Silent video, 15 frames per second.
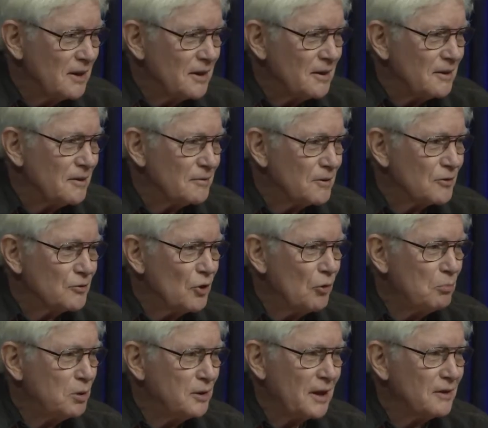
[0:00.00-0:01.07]
There's no
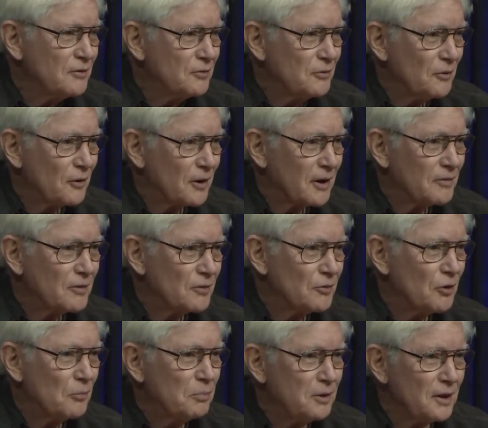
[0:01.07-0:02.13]
place for it. There's
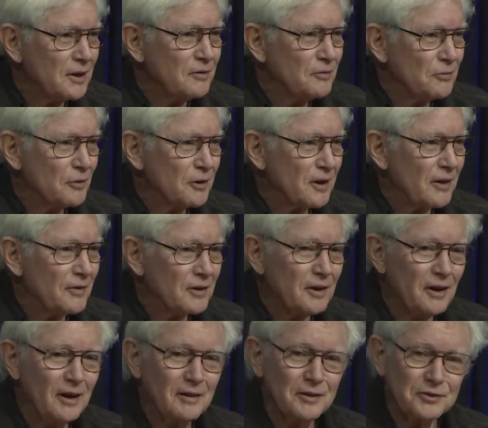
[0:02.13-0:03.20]
no place for it on the
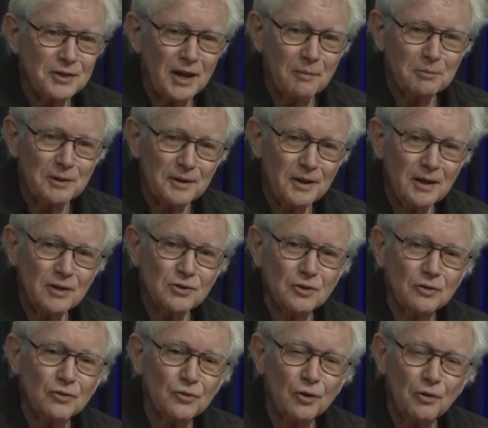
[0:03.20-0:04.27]
college
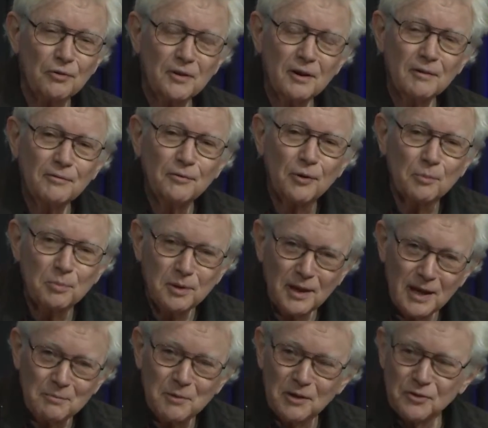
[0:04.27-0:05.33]
application, so therefore
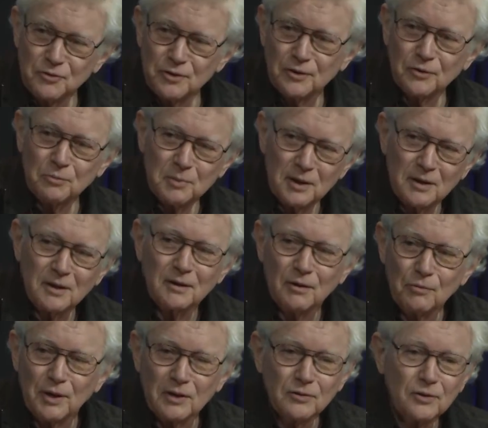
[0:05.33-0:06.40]
play must just be a
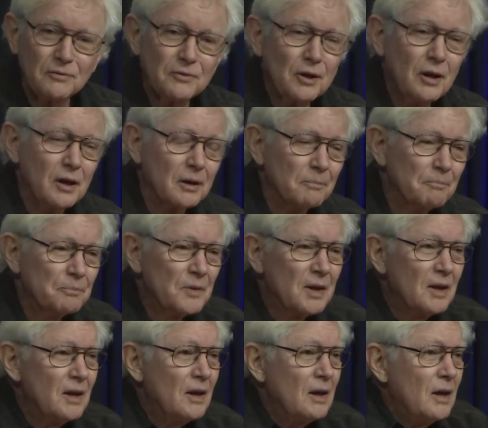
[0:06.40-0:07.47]
waste of time.
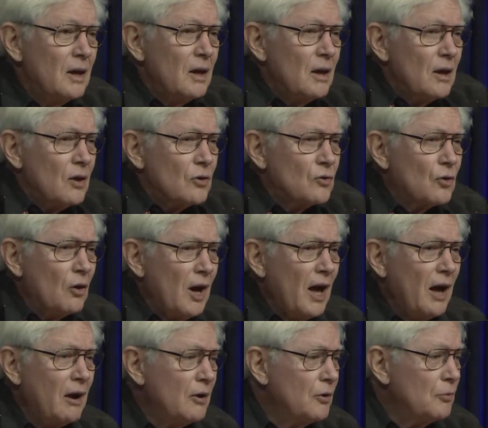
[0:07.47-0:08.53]
So
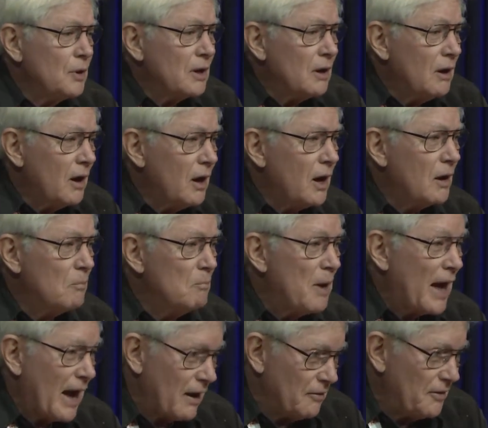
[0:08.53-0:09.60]
how do we
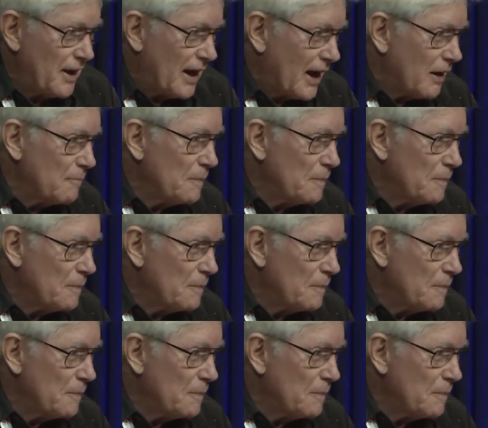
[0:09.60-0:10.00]
combat that?